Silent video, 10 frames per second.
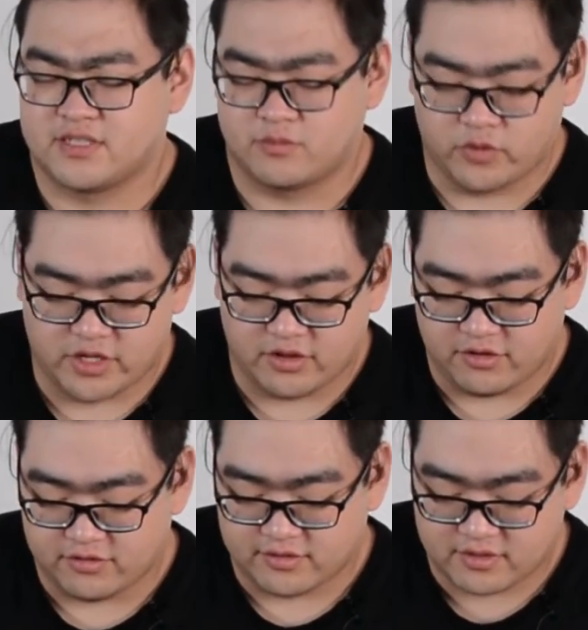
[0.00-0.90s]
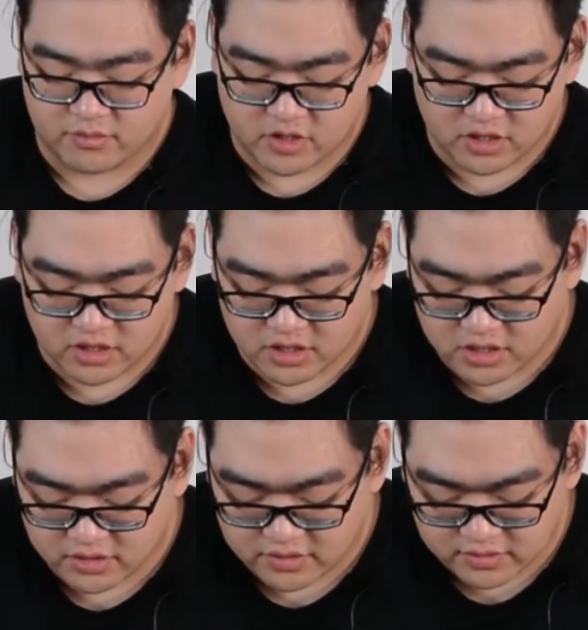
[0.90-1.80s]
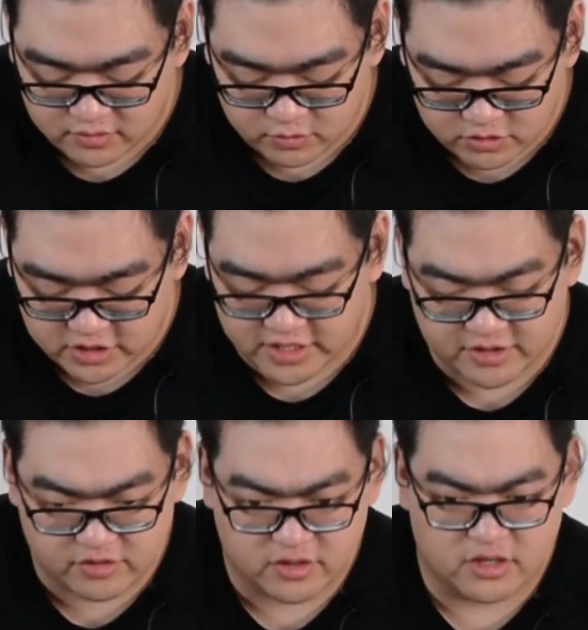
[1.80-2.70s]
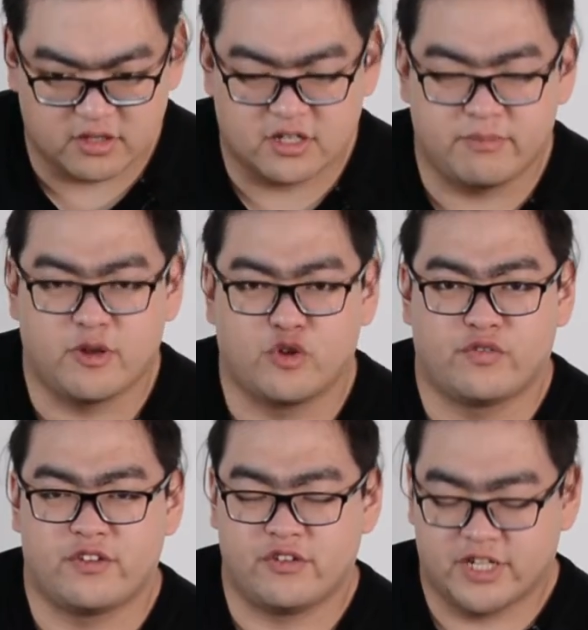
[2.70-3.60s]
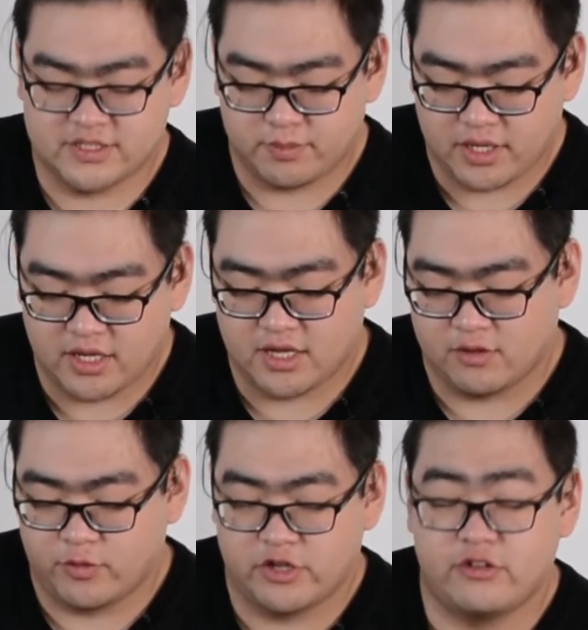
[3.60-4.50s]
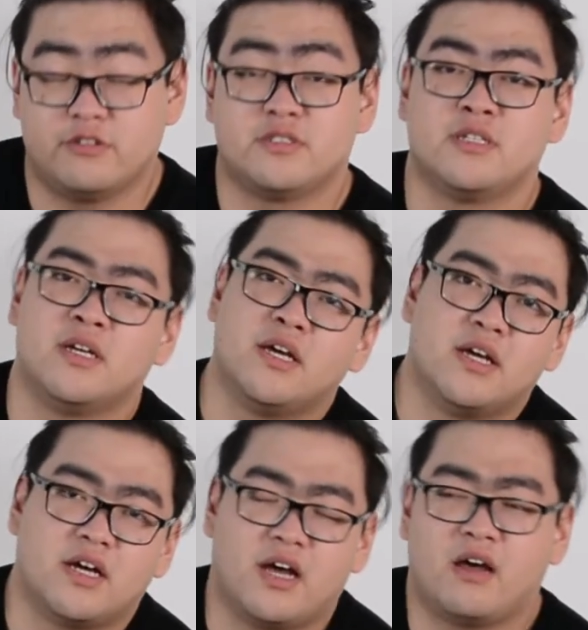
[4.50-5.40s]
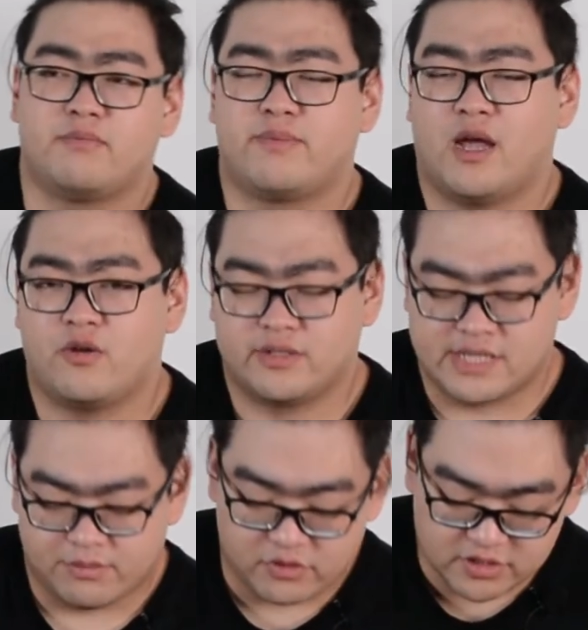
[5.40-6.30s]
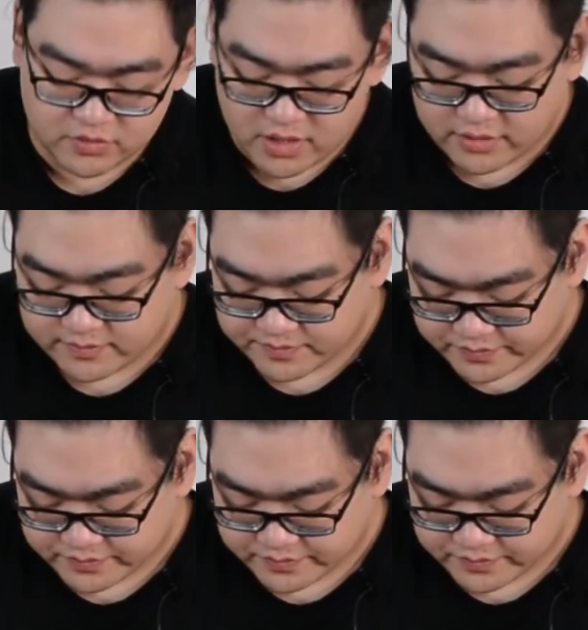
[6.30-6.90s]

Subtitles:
we can use a SIM card, you can connect to the computer with a USB, and we can use a power adapter as well.